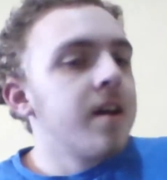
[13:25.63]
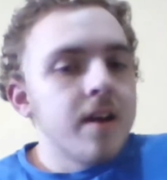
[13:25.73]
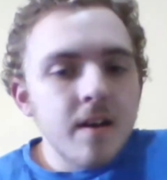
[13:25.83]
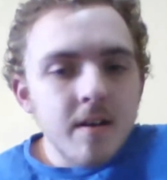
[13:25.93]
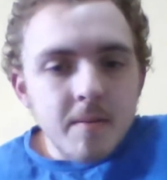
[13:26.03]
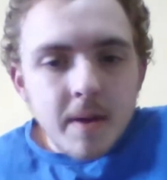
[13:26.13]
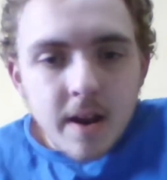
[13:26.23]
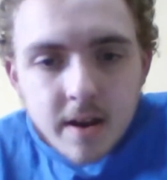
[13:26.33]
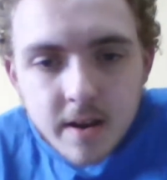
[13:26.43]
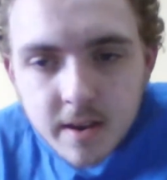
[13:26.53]
Oh man,
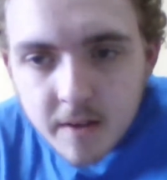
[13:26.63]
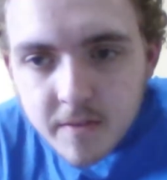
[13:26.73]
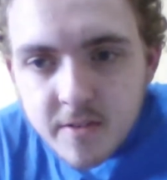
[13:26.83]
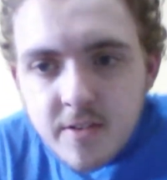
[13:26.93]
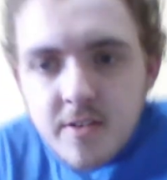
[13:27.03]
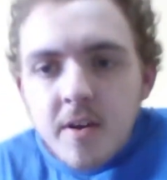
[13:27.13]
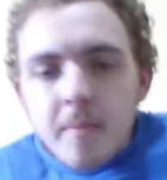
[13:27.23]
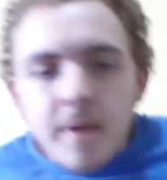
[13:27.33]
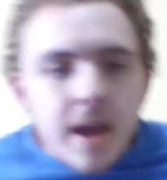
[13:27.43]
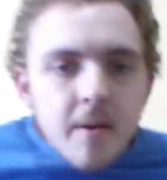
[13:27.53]
I just love
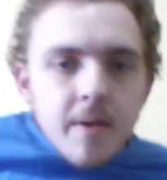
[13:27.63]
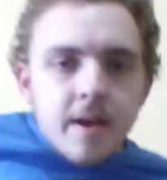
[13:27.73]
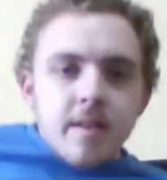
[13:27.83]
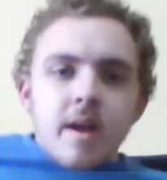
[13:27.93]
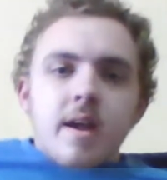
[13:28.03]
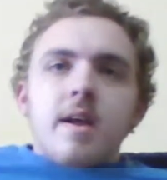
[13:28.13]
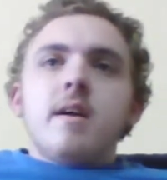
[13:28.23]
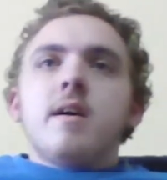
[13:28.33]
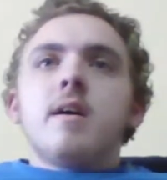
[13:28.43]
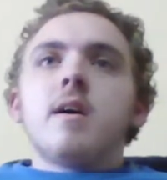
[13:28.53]
Jim Carrey. Like,
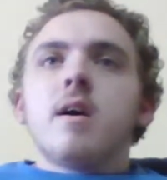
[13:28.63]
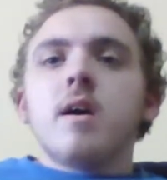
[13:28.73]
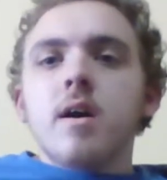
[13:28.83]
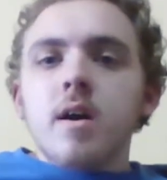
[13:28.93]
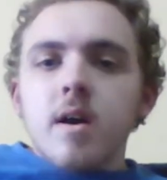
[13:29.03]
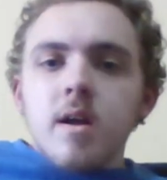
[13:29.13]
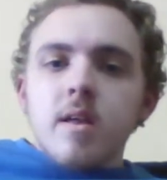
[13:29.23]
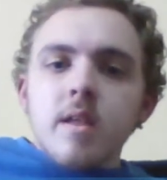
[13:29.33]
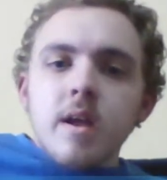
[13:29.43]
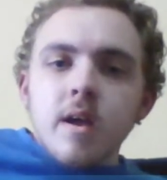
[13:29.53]

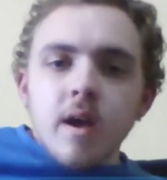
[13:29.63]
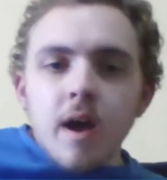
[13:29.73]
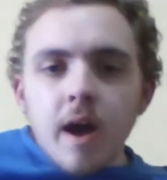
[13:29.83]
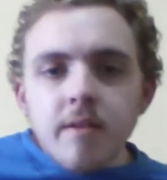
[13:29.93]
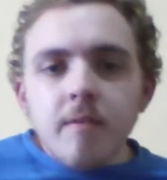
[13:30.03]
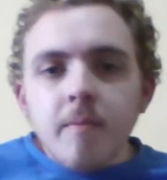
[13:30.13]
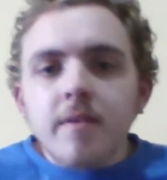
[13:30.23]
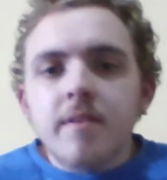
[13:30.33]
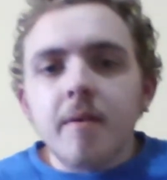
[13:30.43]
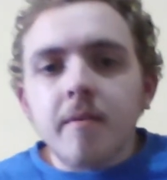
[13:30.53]
like uh, I just
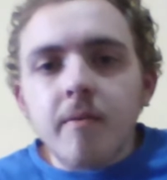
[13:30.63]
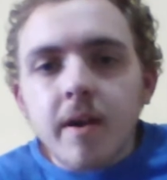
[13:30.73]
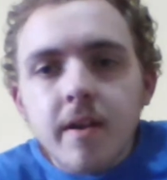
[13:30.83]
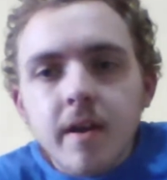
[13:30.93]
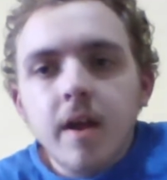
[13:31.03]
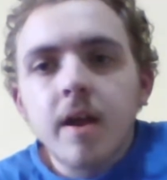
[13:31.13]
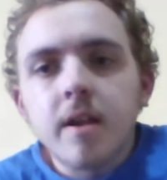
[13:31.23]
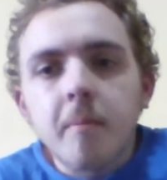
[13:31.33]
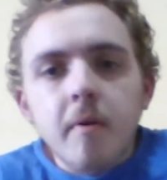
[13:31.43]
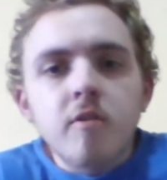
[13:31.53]
want someone to write
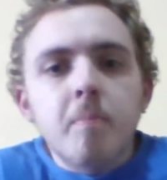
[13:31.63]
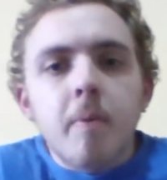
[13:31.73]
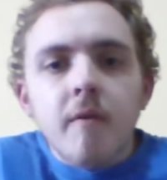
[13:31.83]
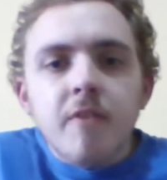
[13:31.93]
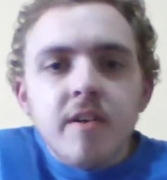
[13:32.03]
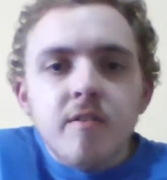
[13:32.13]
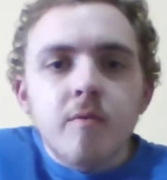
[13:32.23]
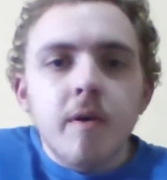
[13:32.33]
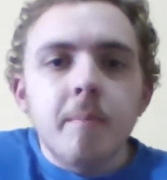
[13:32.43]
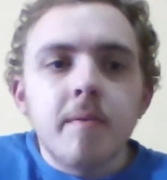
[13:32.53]
the most perfect
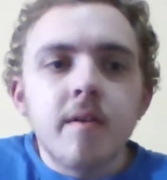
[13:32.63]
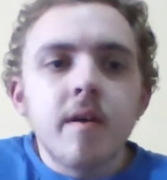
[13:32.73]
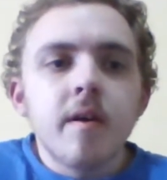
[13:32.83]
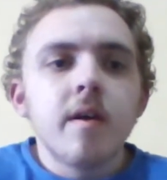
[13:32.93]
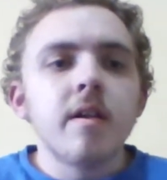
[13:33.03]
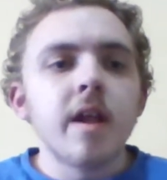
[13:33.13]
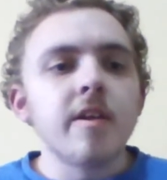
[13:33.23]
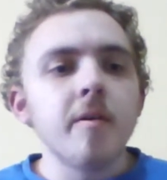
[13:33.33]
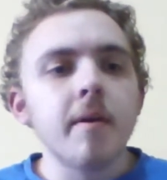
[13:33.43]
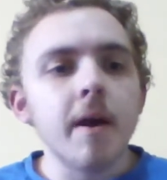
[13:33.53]
script that
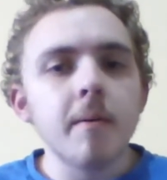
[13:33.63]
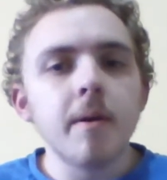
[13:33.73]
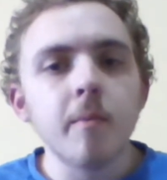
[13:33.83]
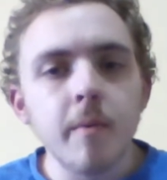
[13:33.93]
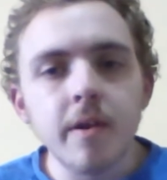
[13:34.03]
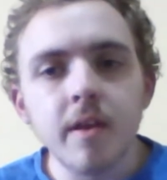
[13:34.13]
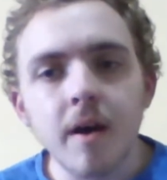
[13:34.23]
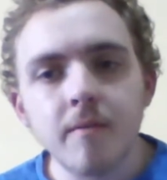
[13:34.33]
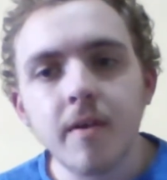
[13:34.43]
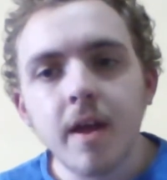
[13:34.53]
Jim Carrey would
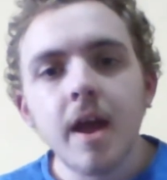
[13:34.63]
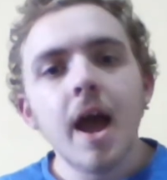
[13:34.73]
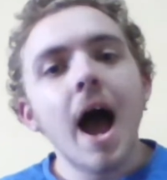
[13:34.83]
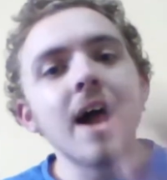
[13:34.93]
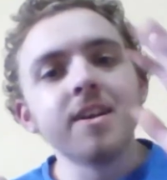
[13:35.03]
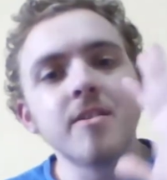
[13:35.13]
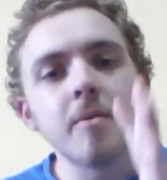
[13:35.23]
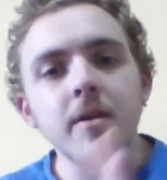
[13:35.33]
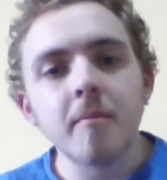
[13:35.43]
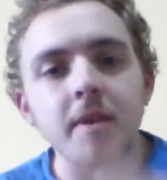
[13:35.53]
love. I just
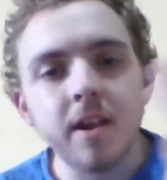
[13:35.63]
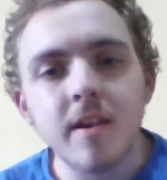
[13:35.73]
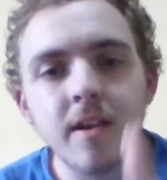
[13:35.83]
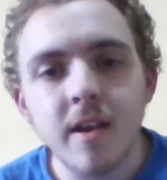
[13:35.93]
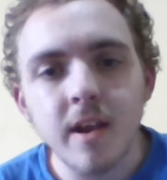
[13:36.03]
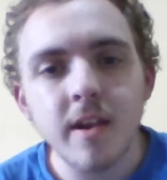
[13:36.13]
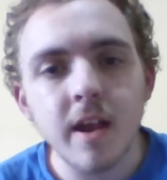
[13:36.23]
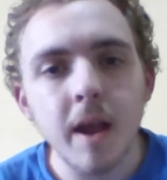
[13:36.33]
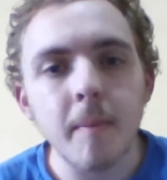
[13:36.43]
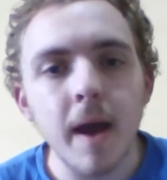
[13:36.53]
want him to, to
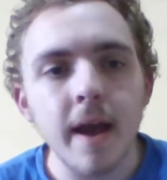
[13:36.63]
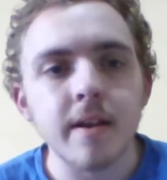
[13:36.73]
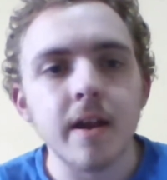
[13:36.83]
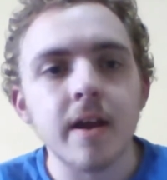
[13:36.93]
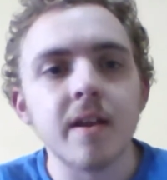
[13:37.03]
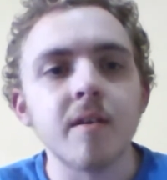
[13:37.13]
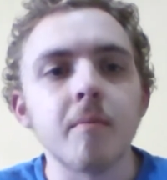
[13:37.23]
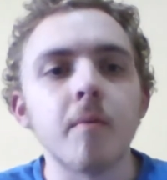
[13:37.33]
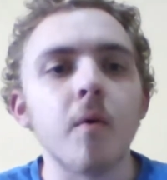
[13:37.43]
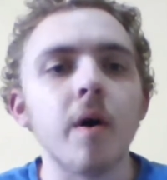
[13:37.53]
keep acting a little
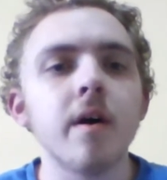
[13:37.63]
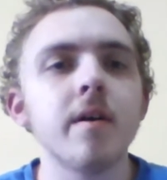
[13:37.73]
more.